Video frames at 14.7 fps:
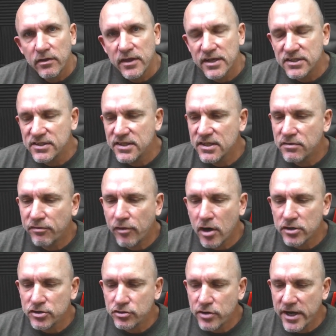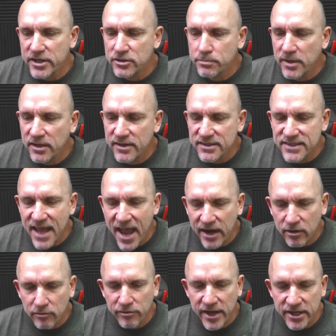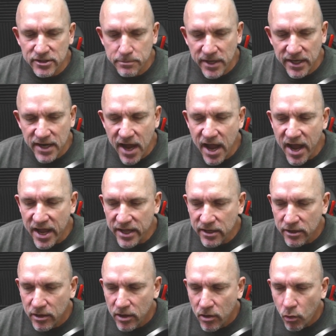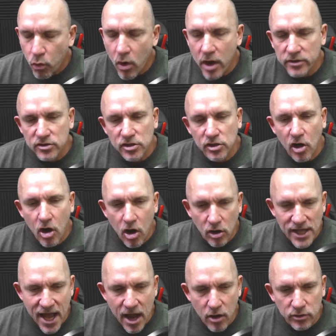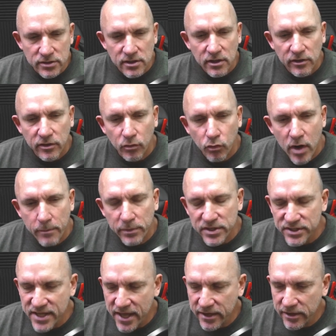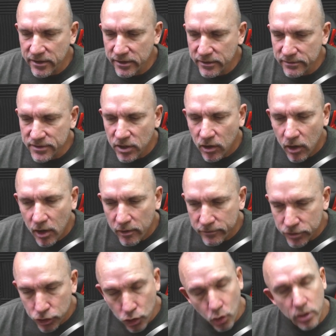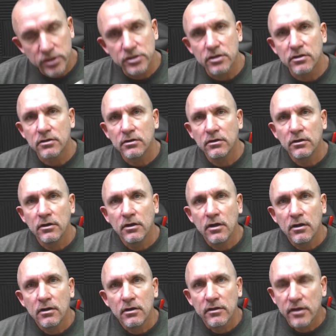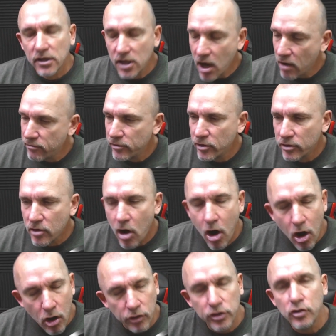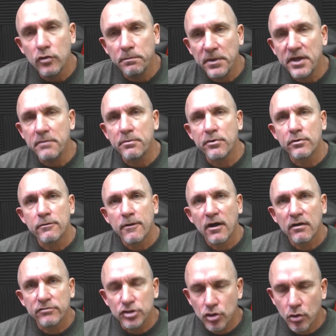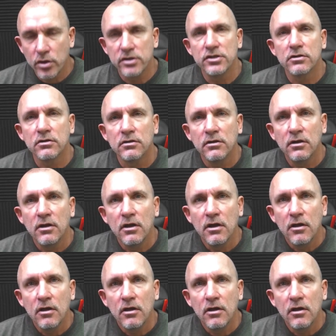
This frustrates me. This aggravates me. And I want to call out the representatives of Georgia, the governor, all you people of Georgia,